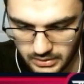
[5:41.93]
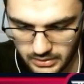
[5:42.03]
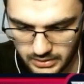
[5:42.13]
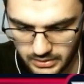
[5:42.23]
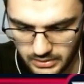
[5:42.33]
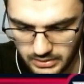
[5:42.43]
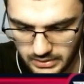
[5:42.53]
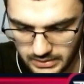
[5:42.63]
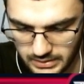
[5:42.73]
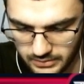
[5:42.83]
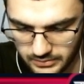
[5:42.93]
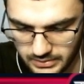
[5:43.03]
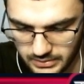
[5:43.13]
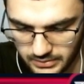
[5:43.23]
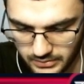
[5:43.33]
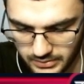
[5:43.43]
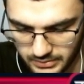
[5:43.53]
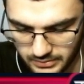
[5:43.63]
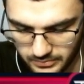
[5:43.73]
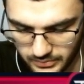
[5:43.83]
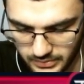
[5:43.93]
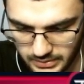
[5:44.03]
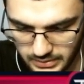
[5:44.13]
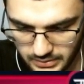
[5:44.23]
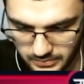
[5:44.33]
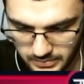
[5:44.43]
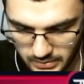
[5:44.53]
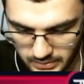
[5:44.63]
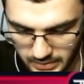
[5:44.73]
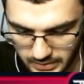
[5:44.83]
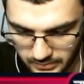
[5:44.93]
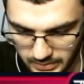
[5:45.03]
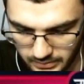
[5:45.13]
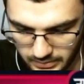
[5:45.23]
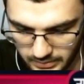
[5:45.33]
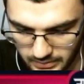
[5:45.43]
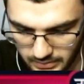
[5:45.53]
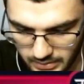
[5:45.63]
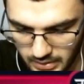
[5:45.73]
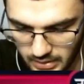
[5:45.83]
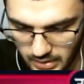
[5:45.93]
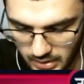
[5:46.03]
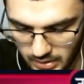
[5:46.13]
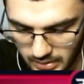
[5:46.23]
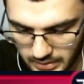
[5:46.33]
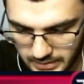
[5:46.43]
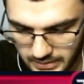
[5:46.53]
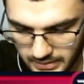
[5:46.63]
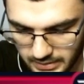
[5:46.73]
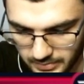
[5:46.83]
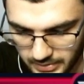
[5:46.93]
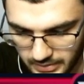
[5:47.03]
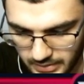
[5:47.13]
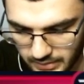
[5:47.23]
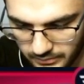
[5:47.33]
I don't like that witch is in front of this bridge. Okay, there we go, Oh, I didn't get the ability off,